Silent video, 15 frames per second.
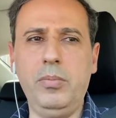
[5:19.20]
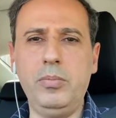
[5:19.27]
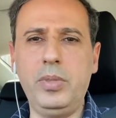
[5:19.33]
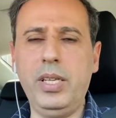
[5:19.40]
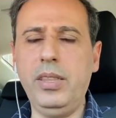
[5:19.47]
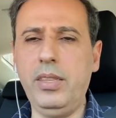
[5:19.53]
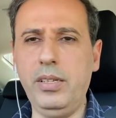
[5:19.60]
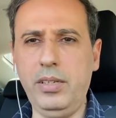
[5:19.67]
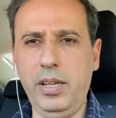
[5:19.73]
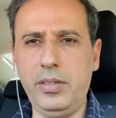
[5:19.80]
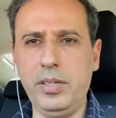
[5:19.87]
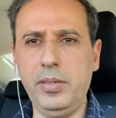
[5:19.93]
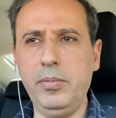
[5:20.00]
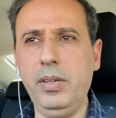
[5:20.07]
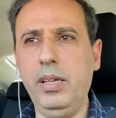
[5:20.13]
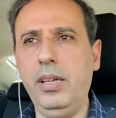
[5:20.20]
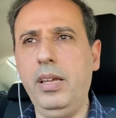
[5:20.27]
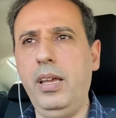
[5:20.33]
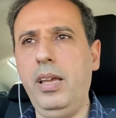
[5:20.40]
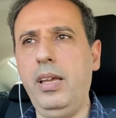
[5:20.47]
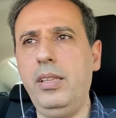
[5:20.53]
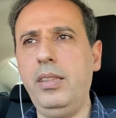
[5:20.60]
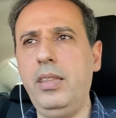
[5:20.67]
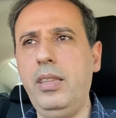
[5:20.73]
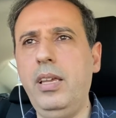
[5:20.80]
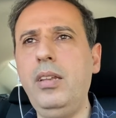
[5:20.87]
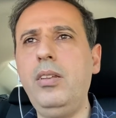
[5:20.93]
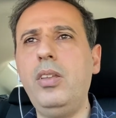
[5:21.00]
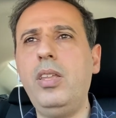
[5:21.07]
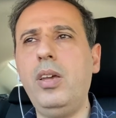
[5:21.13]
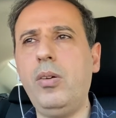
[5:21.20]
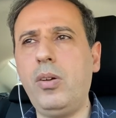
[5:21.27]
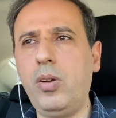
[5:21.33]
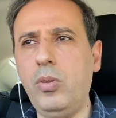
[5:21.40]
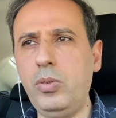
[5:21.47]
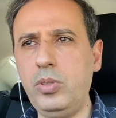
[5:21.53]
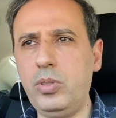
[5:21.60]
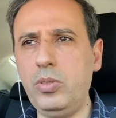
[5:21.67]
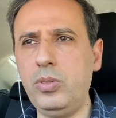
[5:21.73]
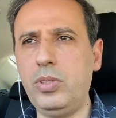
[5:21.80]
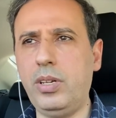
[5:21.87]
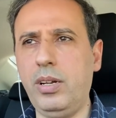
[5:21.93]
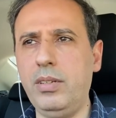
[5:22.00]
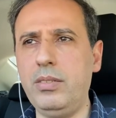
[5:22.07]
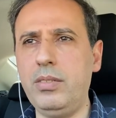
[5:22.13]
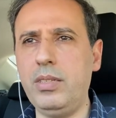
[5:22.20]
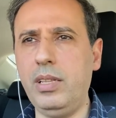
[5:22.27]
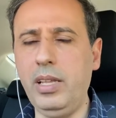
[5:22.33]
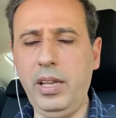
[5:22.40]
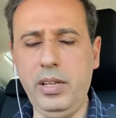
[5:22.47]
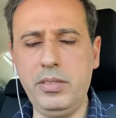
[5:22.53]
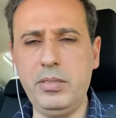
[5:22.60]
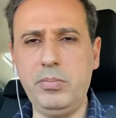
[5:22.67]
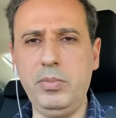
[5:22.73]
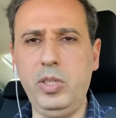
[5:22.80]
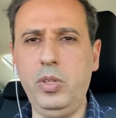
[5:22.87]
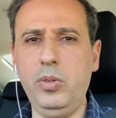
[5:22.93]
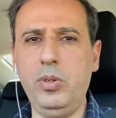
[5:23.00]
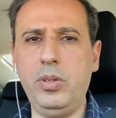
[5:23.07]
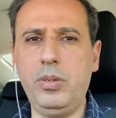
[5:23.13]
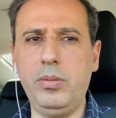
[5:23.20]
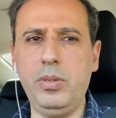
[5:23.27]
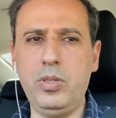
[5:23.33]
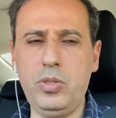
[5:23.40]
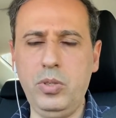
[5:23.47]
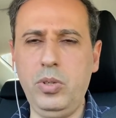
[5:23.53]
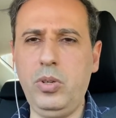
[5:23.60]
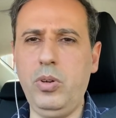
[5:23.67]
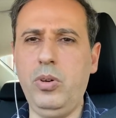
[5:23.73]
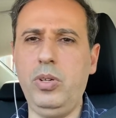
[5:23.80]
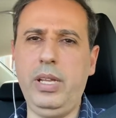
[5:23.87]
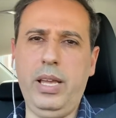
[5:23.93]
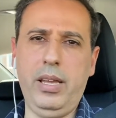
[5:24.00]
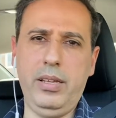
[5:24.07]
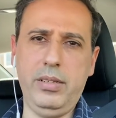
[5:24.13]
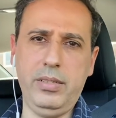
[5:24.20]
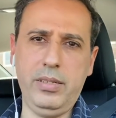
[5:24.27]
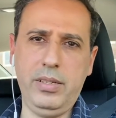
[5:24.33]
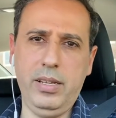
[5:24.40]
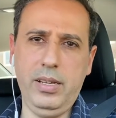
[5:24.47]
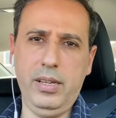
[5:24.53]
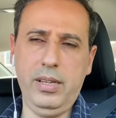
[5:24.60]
get the data, and then they're going to translate your pseudocode and